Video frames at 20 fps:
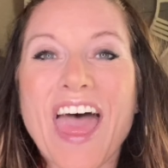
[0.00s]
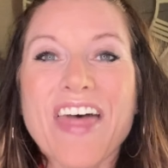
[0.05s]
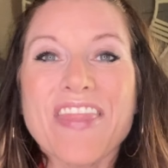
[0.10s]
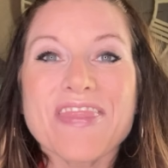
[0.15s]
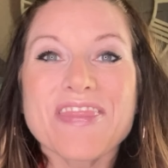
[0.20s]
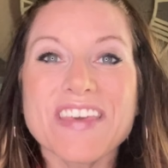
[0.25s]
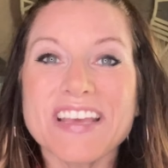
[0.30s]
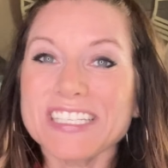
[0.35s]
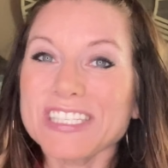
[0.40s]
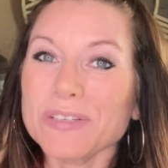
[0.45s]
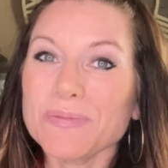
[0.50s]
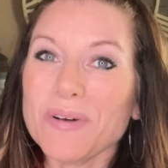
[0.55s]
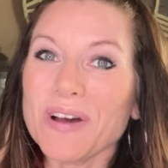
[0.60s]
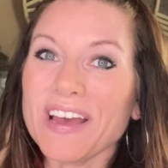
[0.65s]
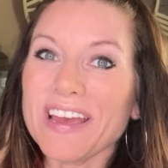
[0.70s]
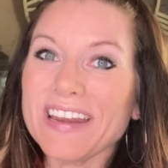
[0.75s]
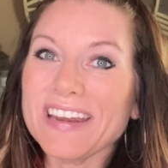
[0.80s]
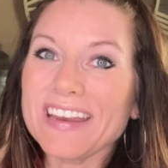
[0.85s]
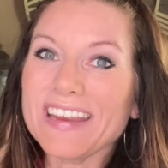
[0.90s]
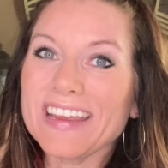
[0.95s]
This
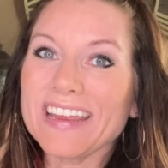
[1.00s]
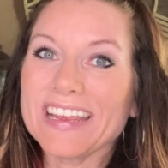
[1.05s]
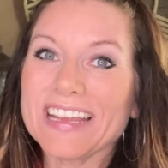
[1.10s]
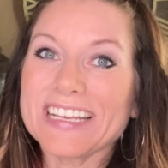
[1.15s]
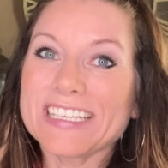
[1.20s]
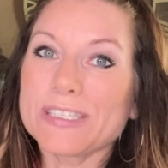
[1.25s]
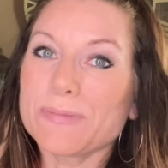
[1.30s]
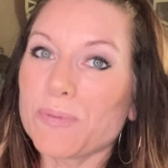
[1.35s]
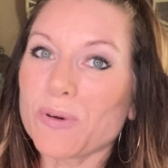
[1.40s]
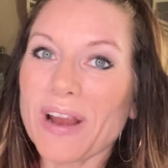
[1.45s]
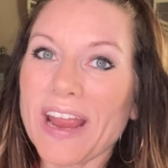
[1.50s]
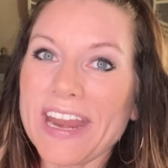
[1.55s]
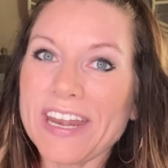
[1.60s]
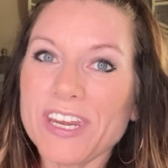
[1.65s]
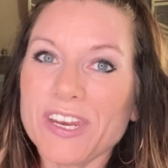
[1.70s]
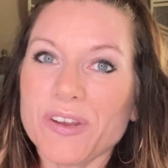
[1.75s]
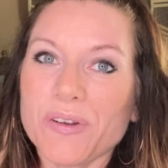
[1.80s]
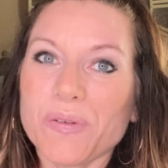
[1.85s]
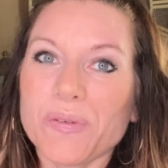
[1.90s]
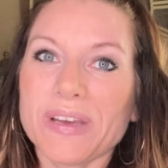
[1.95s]
one is brand
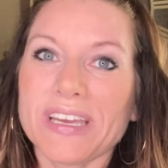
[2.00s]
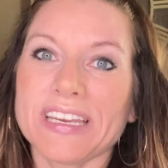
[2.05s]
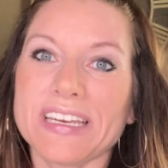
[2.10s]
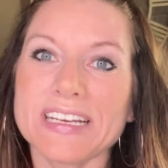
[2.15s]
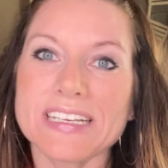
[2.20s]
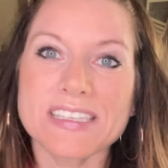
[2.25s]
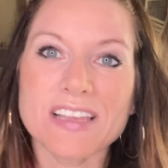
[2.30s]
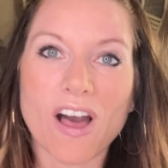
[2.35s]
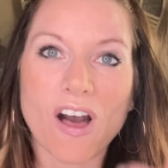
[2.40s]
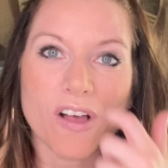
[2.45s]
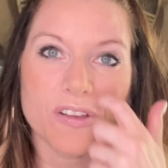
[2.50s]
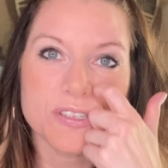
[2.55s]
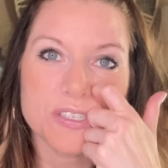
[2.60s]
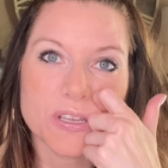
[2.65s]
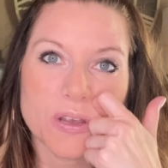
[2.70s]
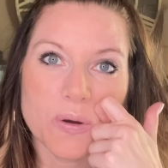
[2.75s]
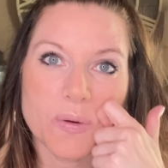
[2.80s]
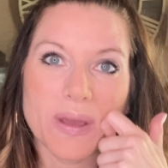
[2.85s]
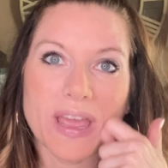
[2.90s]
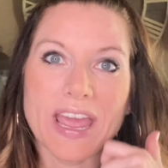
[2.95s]
new. It is
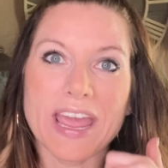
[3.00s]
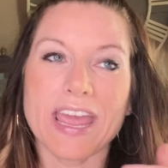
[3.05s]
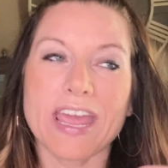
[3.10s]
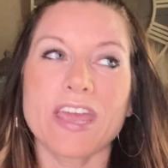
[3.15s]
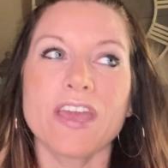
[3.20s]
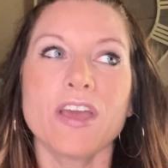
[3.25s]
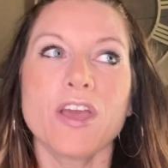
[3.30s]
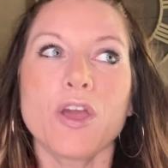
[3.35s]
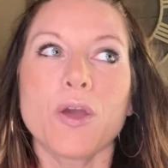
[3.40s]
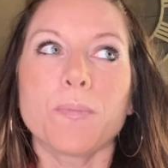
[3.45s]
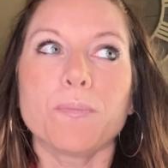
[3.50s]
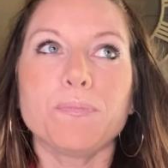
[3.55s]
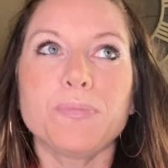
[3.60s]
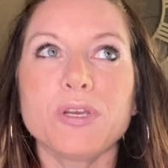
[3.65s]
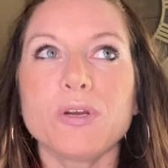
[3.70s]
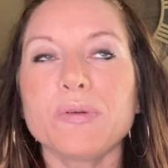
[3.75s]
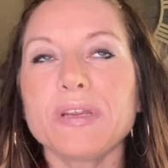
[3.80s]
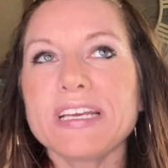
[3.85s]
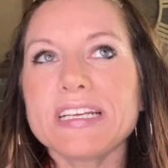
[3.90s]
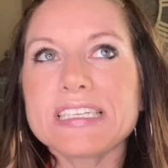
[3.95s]
also a
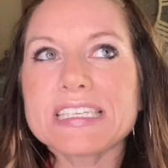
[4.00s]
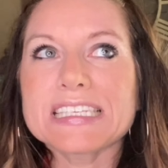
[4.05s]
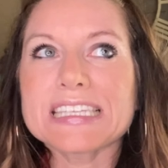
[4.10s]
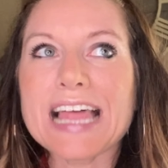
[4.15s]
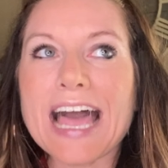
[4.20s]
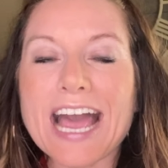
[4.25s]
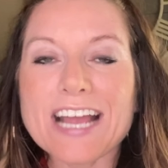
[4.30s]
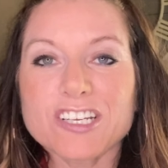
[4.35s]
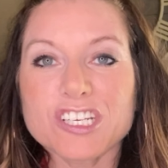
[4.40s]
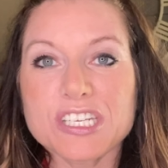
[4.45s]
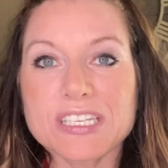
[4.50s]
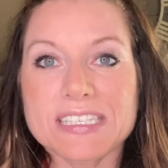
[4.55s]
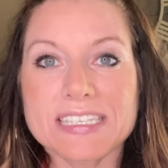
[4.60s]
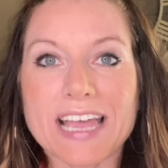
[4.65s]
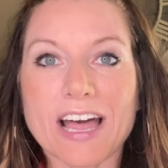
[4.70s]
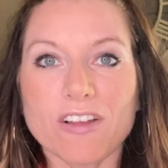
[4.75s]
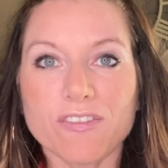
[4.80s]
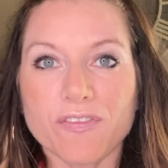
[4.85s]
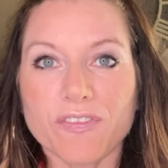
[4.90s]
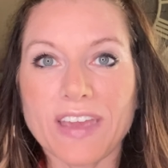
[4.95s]
beauty slash
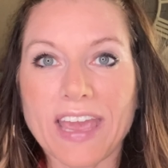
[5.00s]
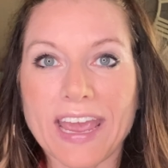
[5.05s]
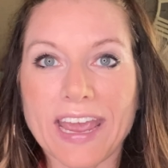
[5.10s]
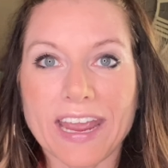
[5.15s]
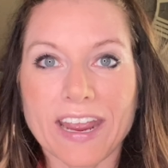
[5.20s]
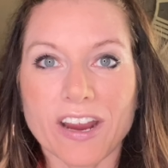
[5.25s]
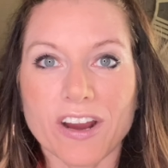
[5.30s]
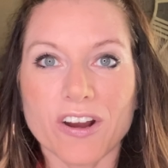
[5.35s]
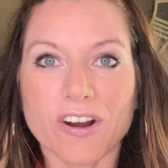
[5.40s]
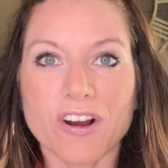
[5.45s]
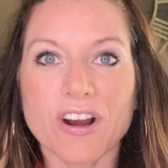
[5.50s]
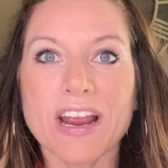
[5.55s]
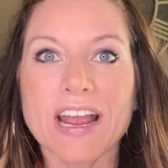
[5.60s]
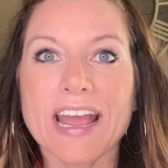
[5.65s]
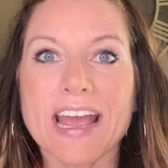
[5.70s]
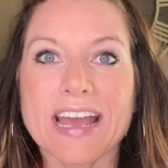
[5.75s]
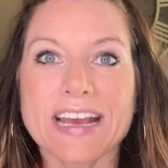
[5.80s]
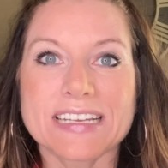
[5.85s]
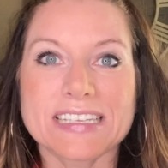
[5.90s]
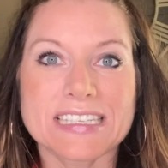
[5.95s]
self-care
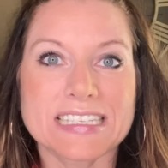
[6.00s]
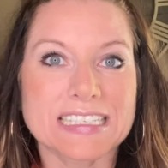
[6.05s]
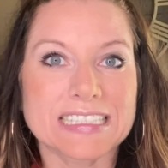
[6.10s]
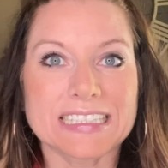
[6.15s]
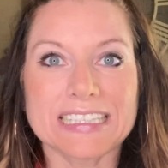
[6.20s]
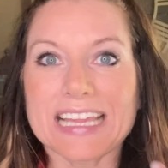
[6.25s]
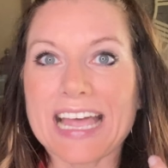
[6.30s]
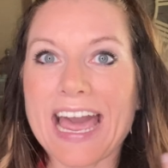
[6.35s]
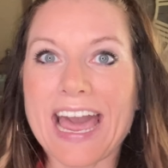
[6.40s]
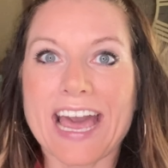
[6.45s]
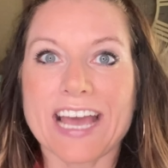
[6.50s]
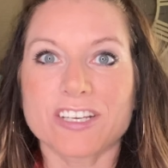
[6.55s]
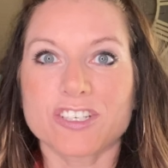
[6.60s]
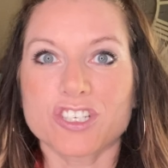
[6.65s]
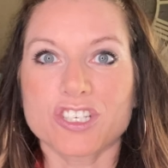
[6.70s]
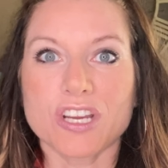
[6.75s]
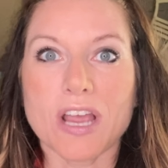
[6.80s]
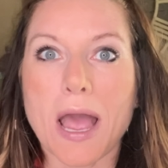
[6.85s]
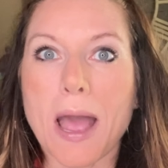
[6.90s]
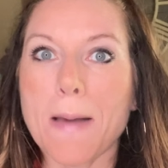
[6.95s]

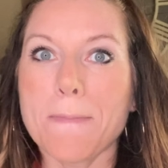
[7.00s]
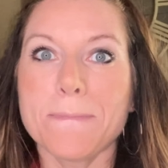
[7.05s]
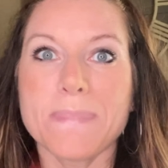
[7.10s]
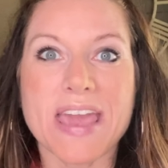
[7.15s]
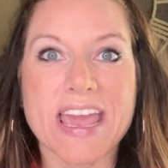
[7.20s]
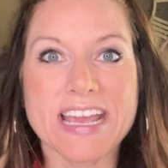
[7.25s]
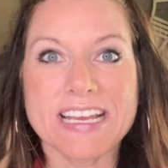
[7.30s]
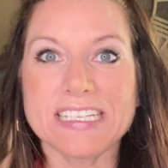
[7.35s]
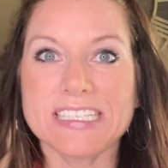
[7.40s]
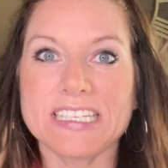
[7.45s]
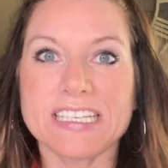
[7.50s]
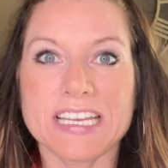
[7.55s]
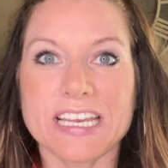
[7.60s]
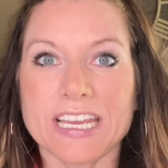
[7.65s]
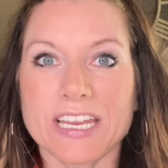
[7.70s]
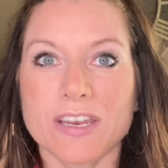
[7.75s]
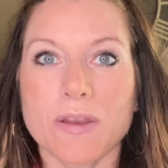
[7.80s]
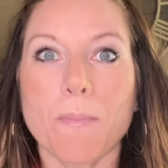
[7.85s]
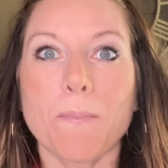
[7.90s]
slash amazing